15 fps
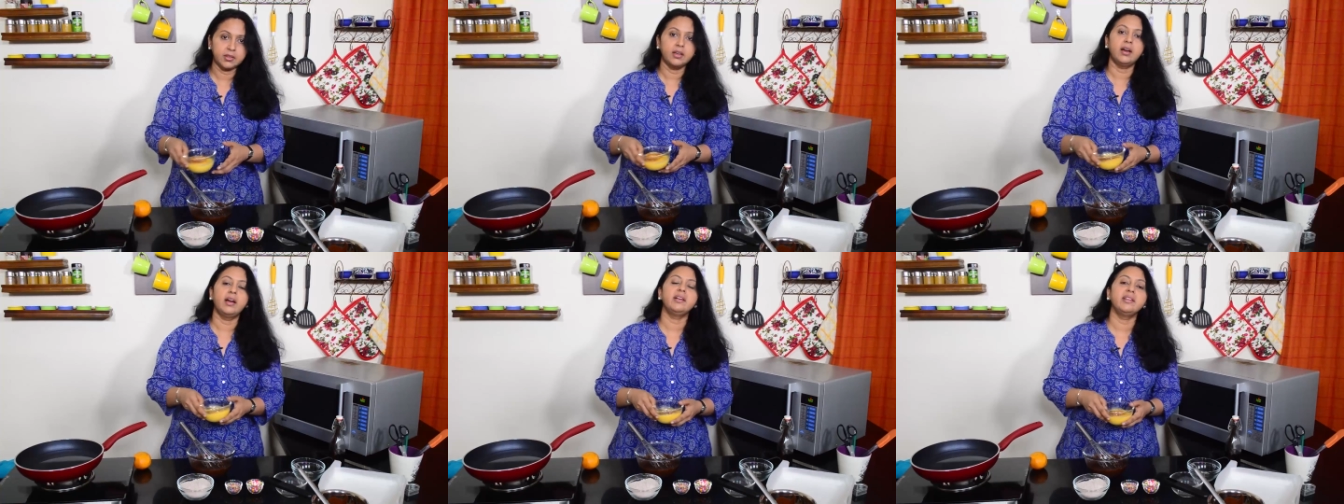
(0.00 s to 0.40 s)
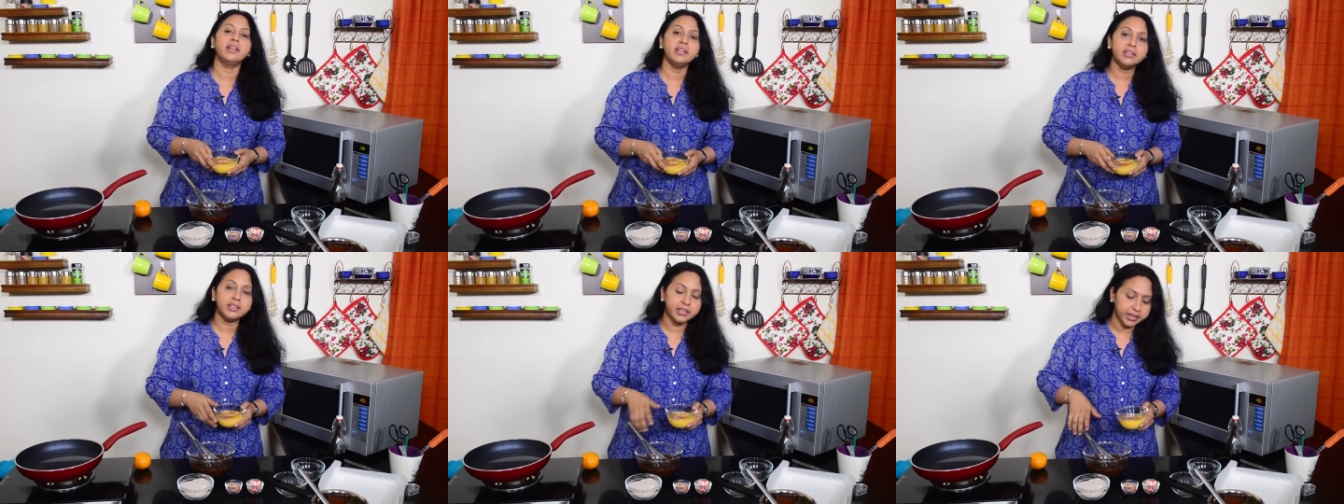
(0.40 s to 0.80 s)
And
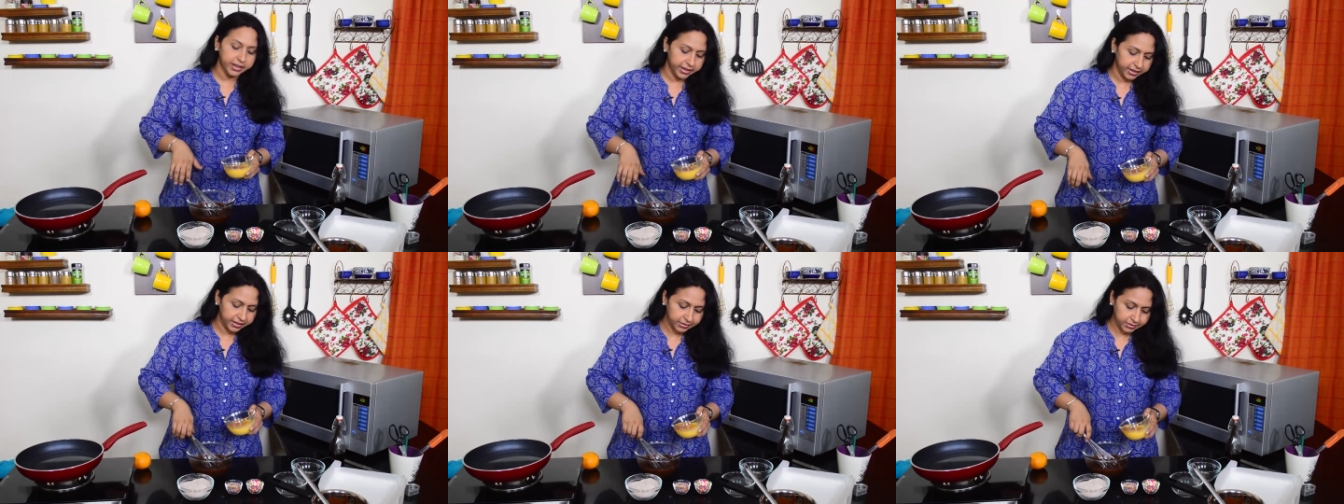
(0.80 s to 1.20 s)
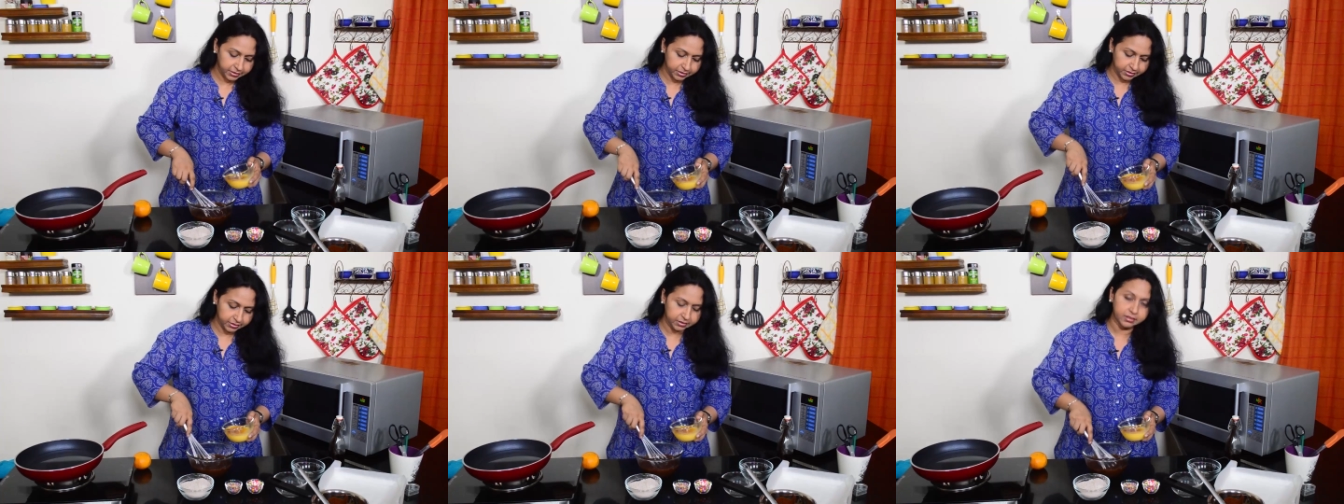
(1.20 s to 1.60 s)
then the
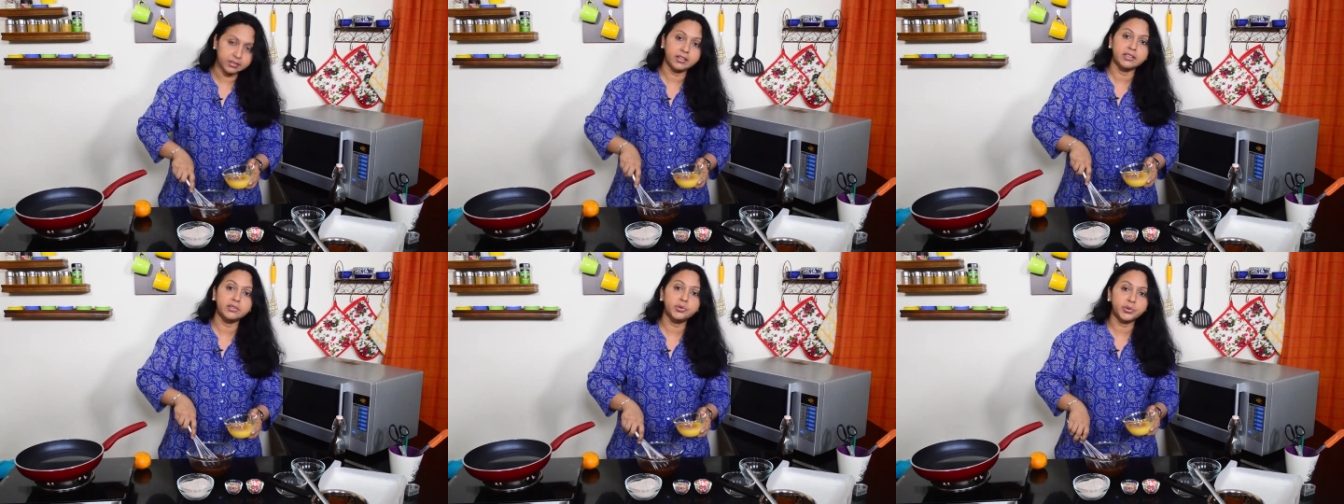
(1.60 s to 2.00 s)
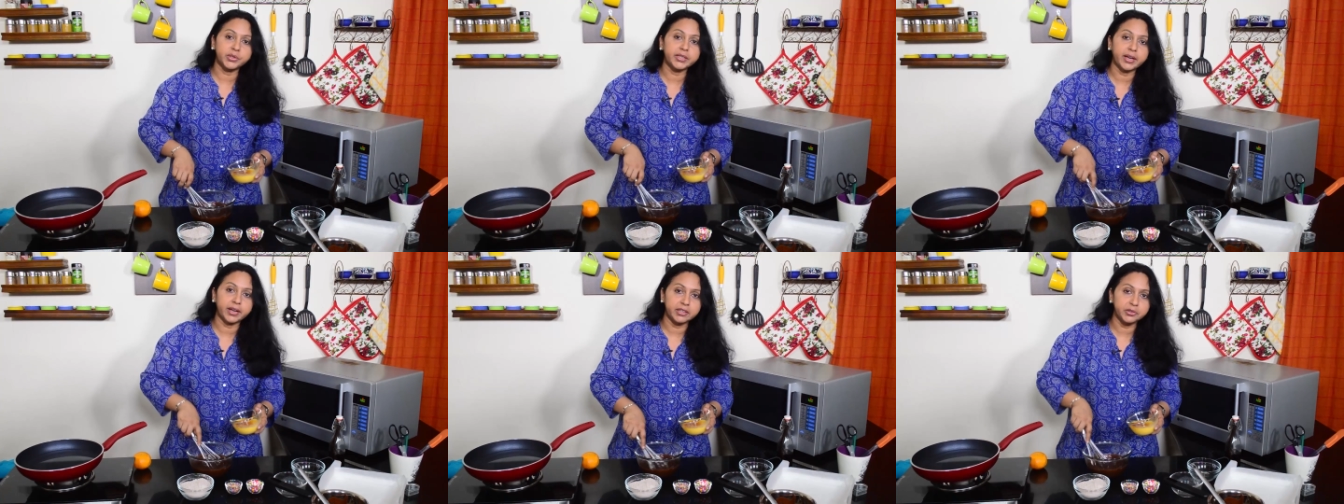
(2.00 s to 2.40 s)
eggs in
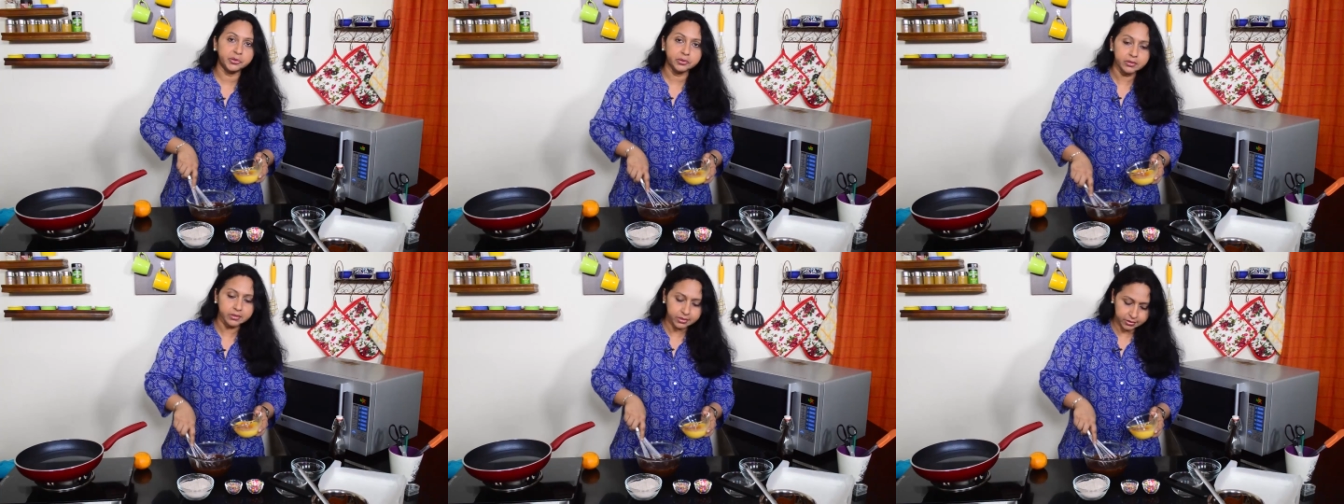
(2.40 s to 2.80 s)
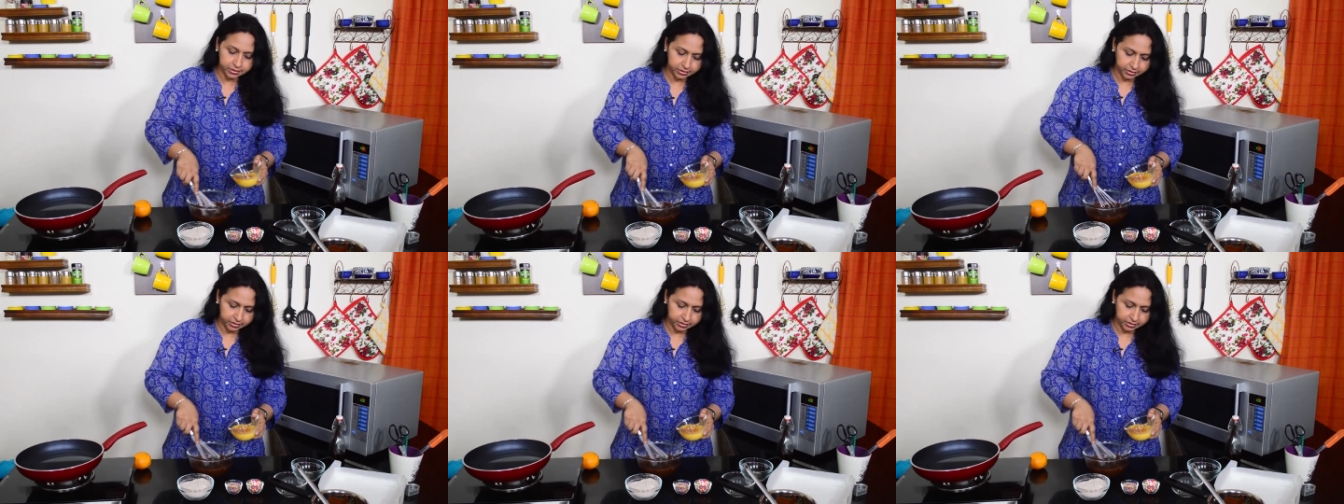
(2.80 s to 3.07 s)
3 additions.